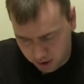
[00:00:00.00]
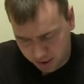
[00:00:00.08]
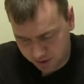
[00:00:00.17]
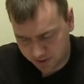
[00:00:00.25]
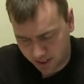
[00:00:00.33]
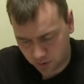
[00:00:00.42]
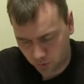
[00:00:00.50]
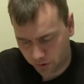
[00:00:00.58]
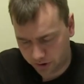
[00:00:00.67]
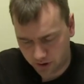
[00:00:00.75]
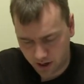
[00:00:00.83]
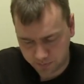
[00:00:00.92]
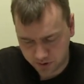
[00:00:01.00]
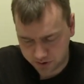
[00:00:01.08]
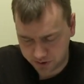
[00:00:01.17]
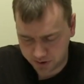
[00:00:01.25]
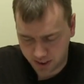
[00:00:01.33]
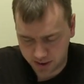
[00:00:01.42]
exact war gear
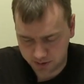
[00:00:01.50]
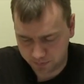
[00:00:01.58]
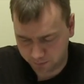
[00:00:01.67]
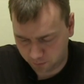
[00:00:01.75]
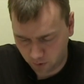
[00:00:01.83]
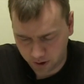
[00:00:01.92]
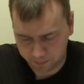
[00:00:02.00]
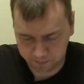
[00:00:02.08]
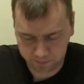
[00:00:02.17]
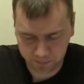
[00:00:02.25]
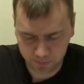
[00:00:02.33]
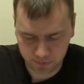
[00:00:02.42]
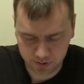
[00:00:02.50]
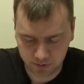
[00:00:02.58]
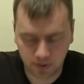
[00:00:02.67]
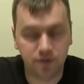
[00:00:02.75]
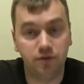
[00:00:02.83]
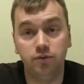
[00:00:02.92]
options as before, so
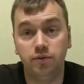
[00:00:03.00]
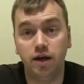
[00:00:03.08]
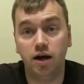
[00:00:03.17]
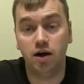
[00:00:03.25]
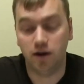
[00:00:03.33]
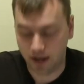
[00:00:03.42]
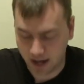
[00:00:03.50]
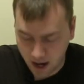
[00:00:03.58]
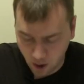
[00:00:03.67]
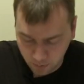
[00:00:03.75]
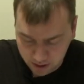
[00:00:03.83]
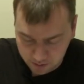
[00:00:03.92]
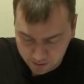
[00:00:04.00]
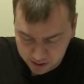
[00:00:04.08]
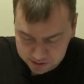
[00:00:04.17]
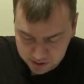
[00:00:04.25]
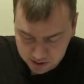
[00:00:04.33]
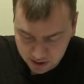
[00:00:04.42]
nothing new there. And now we have
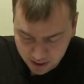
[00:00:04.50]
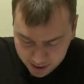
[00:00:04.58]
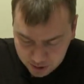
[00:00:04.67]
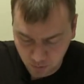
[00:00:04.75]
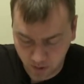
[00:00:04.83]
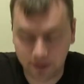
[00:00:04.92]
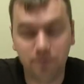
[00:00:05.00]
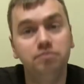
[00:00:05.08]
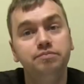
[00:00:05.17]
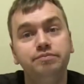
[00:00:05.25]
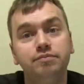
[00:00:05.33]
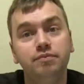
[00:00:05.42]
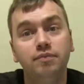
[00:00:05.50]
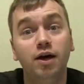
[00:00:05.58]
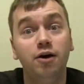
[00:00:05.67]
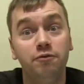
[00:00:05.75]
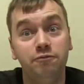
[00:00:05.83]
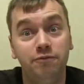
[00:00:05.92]
access to the next one,
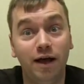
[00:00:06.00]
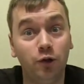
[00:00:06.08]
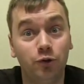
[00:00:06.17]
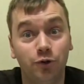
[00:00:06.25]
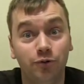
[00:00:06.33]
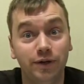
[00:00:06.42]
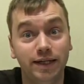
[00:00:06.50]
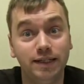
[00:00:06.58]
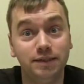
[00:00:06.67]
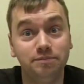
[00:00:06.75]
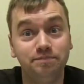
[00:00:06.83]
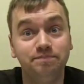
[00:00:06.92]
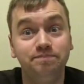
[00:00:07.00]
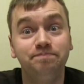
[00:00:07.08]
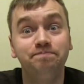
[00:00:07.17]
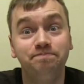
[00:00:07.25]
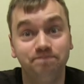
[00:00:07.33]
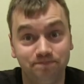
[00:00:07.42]
a Valkyrie.
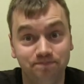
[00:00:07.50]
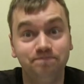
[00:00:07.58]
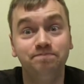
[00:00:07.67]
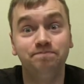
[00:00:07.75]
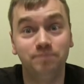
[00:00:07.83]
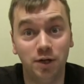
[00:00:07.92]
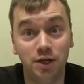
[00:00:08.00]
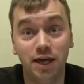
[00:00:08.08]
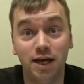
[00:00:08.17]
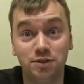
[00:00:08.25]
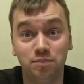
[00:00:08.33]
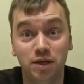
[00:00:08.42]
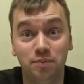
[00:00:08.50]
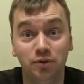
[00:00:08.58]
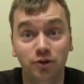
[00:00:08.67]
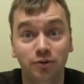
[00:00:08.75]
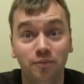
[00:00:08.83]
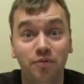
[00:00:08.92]
Yes,
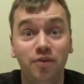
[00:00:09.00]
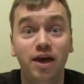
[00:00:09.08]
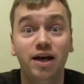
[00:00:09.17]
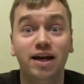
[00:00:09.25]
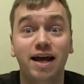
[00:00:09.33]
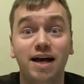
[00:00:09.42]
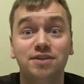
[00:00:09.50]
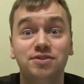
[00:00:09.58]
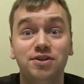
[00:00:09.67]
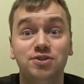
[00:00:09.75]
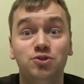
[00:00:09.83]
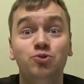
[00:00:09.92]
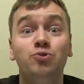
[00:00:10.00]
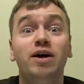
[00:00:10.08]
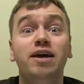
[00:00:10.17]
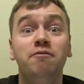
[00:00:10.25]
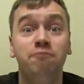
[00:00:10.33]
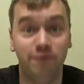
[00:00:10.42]
people, they got access to
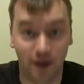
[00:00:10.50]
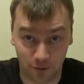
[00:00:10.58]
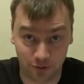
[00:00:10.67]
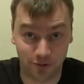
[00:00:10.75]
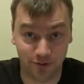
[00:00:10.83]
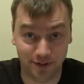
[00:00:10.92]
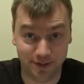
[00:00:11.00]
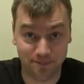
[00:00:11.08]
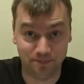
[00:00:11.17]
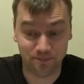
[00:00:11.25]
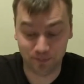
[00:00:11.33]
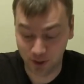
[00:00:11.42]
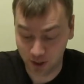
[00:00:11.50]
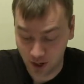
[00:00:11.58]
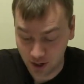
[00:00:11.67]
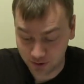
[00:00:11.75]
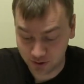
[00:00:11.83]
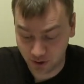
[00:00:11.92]
a Valkyrie.
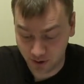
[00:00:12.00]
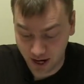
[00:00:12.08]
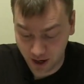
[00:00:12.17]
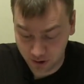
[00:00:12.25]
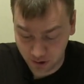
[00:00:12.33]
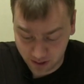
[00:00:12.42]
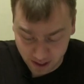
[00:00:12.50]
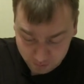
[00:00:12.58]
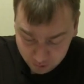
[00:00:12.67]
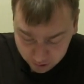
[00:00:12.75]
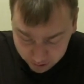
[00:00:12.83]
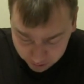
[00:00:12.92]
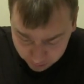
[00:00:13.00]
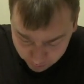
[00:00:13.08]
So now you can have your little